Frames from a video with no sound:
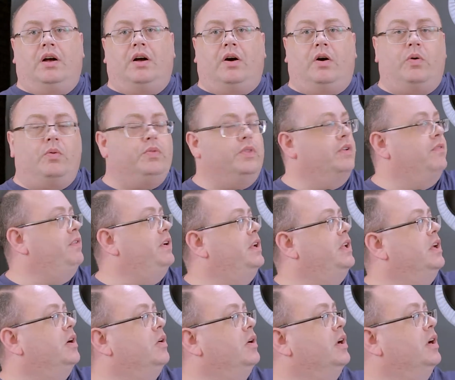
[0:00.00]
on the
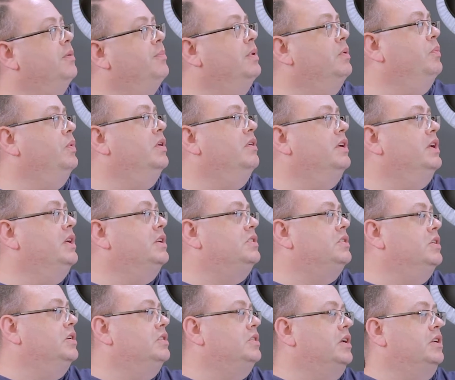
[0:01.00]
video here, but really it's just